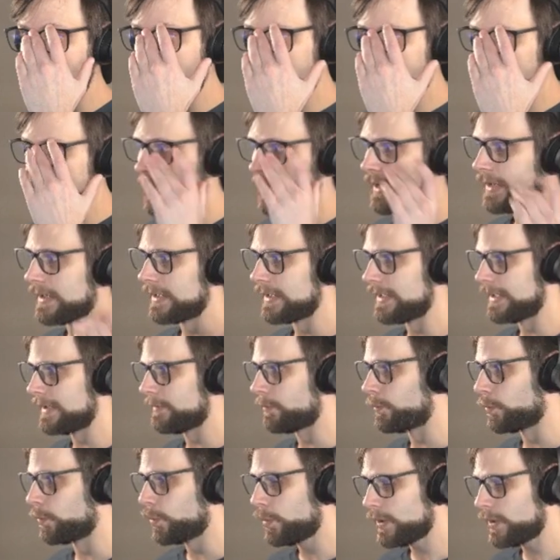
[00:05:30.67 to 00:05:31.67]
Uh,
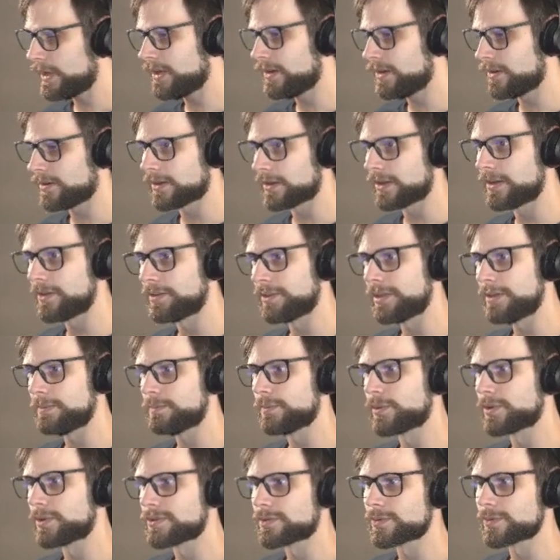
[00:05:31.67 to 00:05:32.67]
we are going to lean
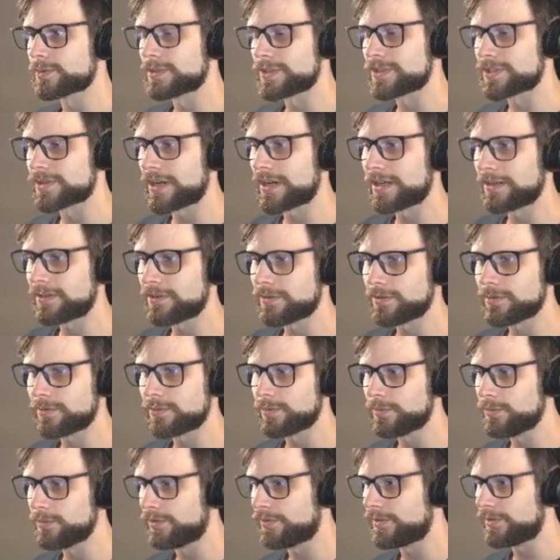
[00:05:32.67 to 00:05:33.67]
more towards trying to do
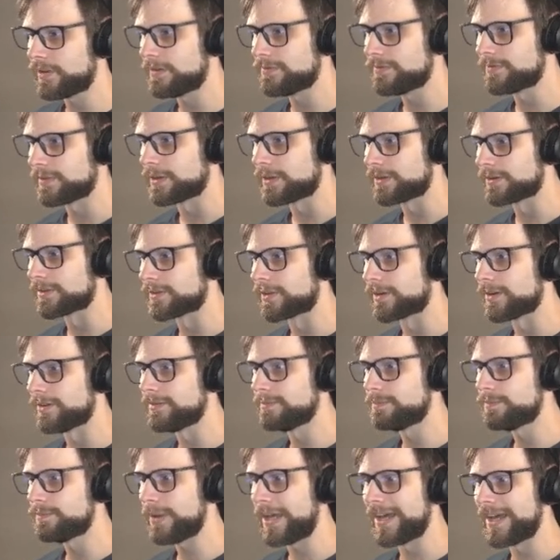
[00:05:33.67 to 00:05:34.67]
cool stuff later
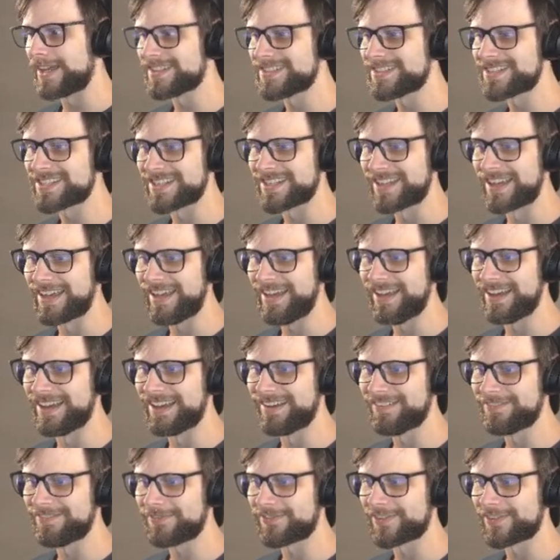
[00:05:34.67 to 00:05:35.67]
on, but
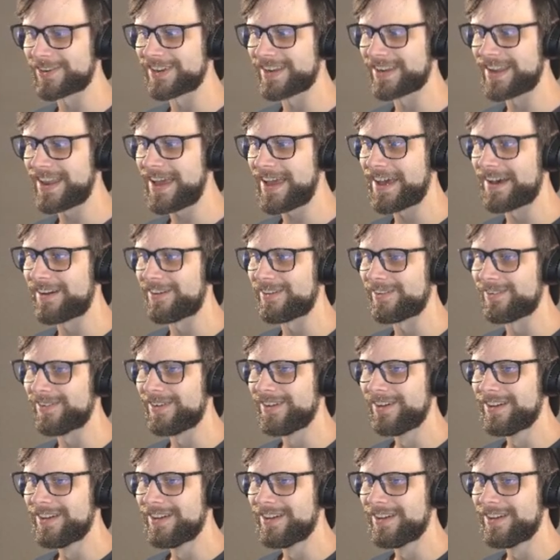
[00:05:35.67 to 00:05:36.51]
uh, for now,